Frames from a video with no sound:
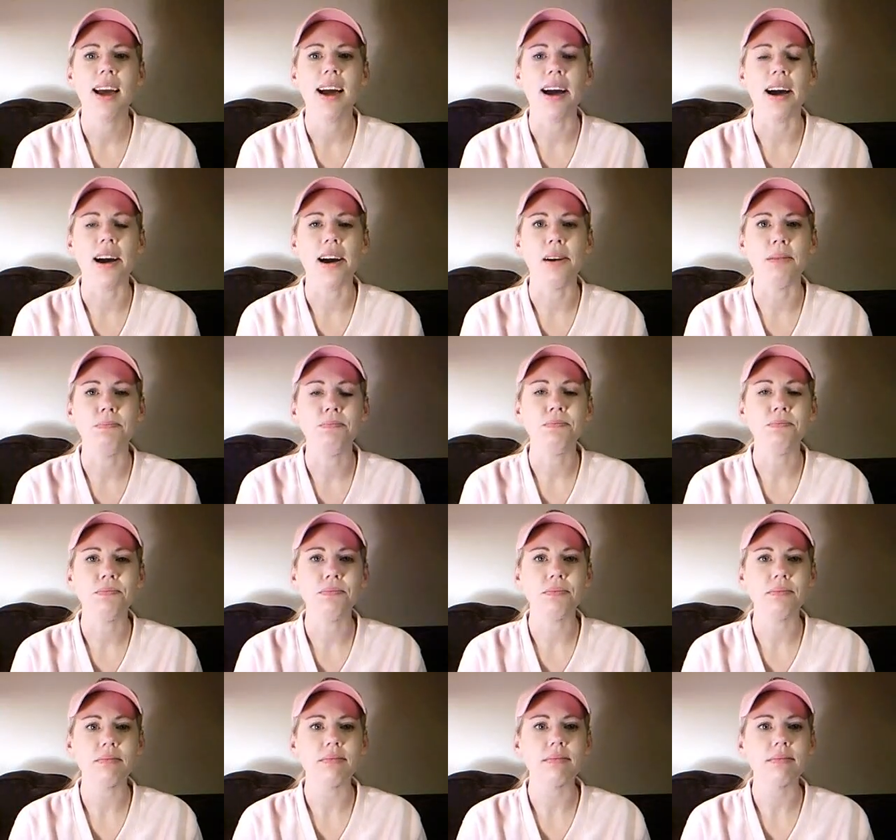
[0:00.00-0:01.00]
Um,
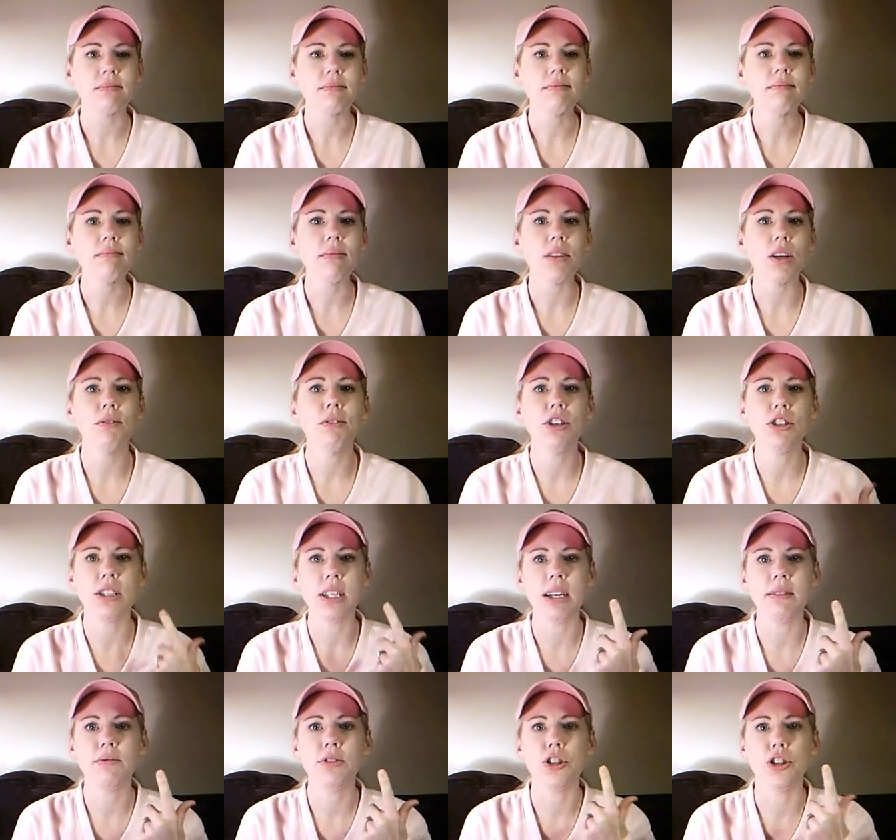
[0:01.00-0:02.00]
first
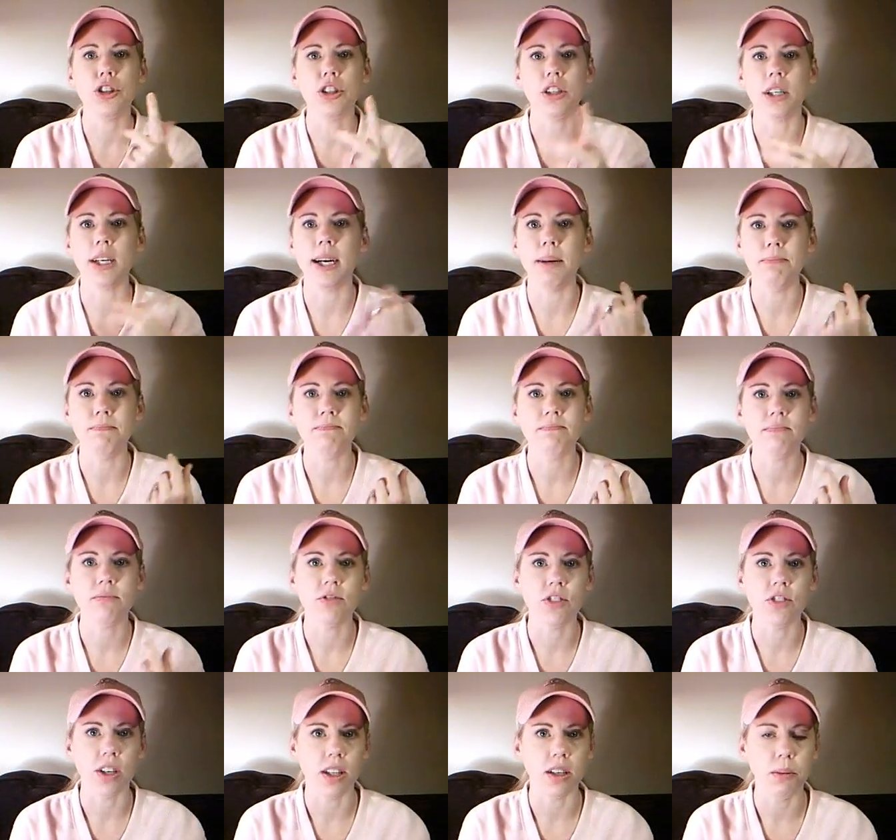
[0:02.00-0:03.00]
off, chew your gum
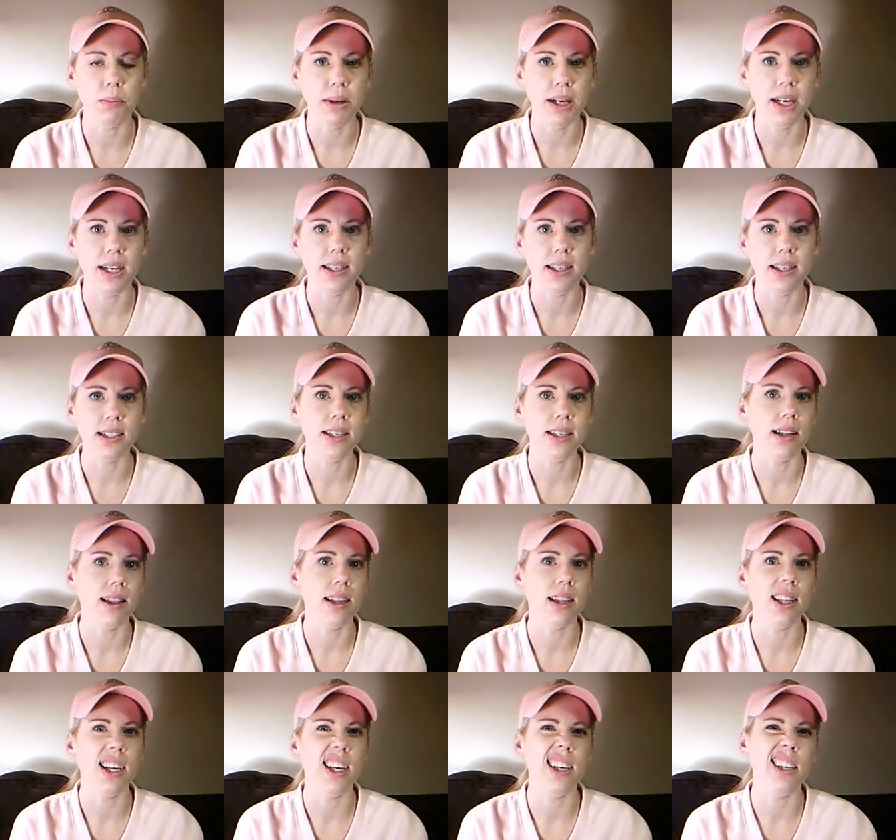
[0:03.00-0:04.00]
for a little bit until
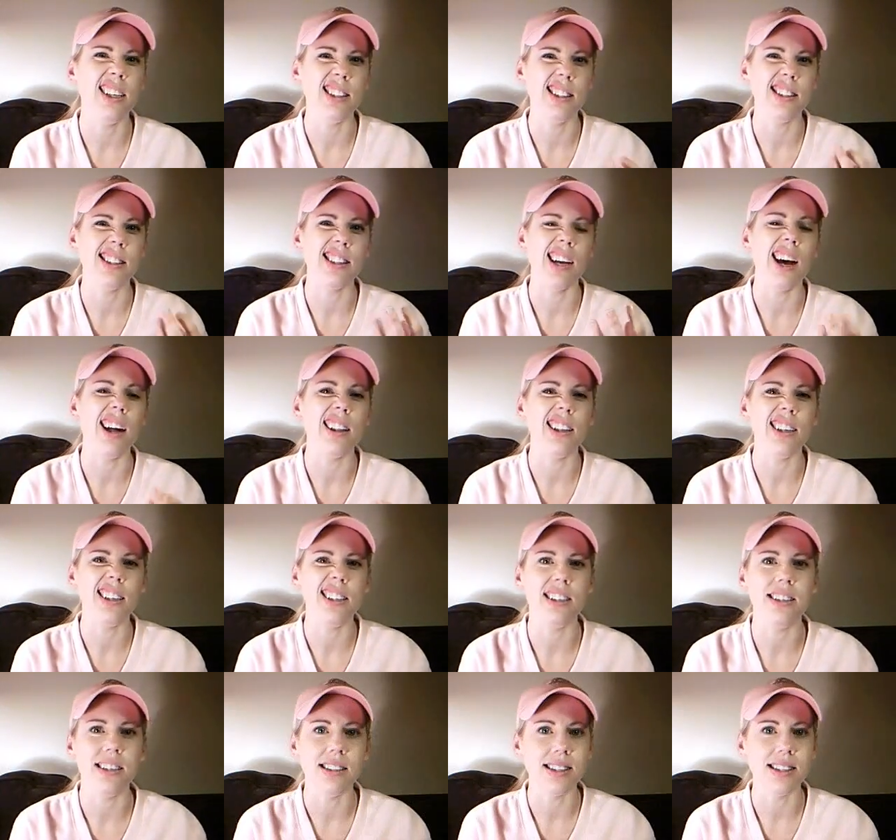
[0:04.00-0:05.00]
it like gets solid
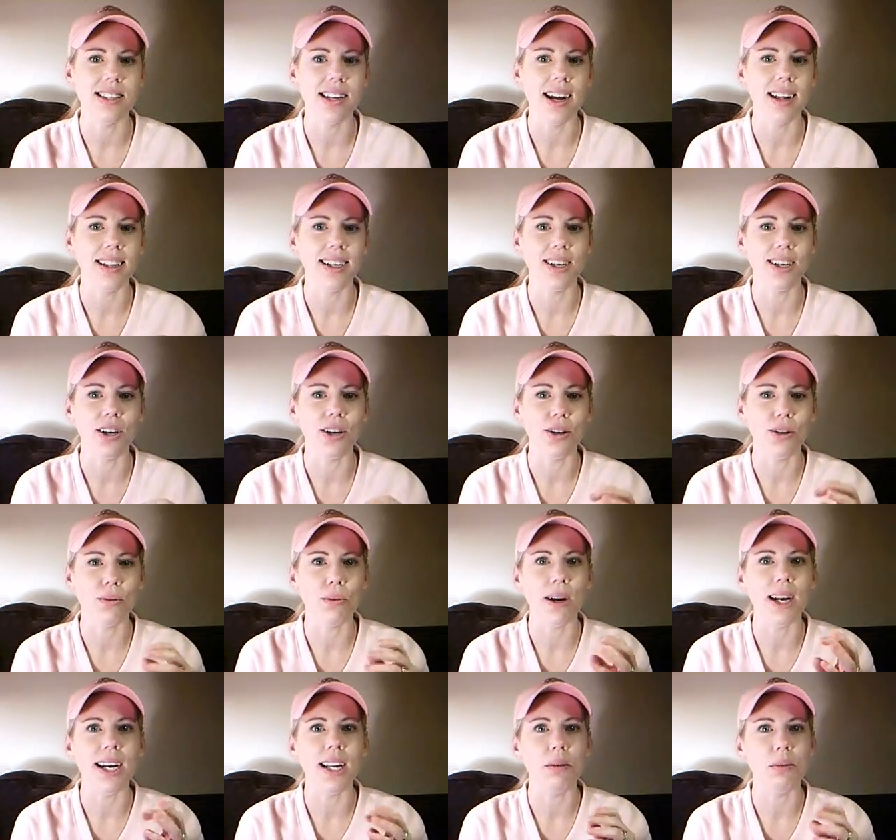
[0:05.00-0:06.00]
and it's not like all
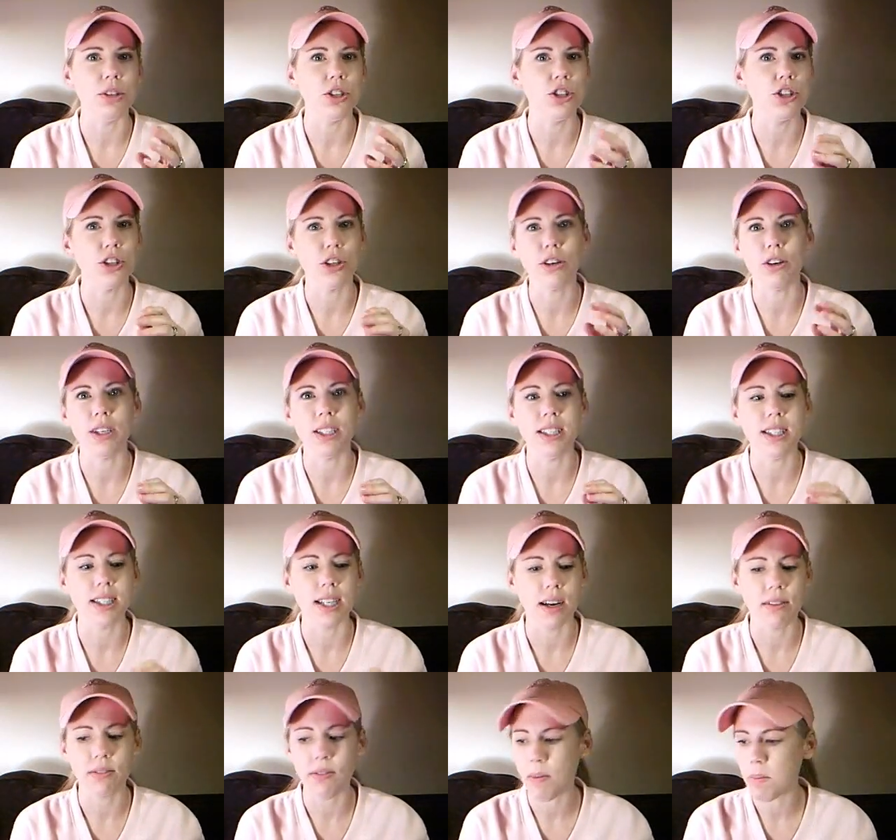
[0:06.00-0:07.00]
grainy with sugar and
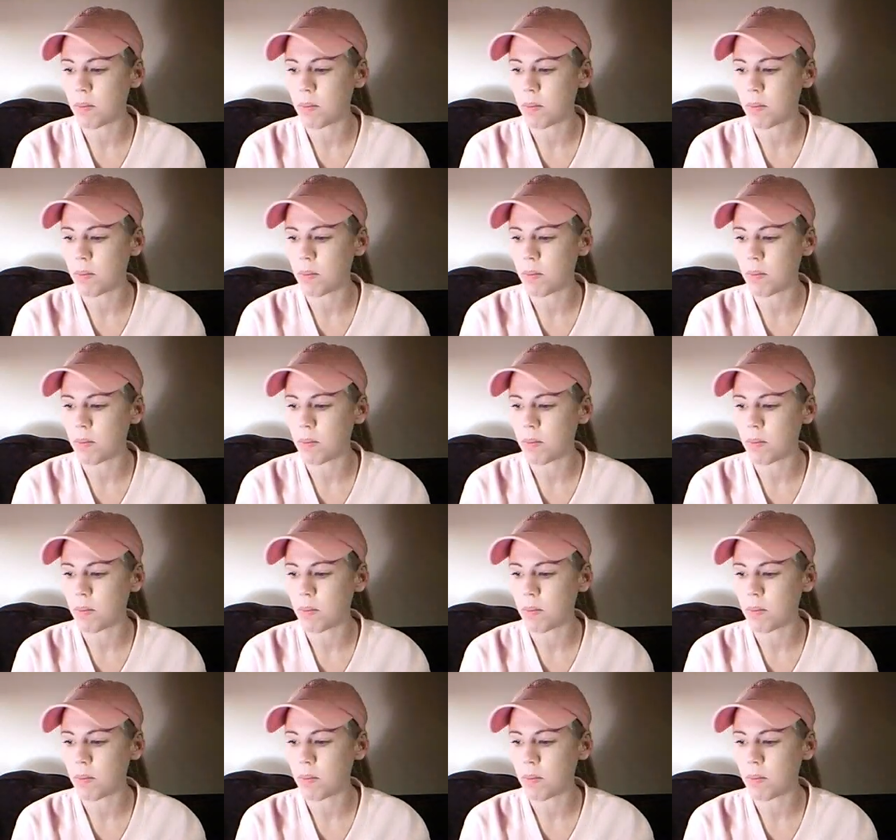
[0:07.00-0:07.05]
stuff.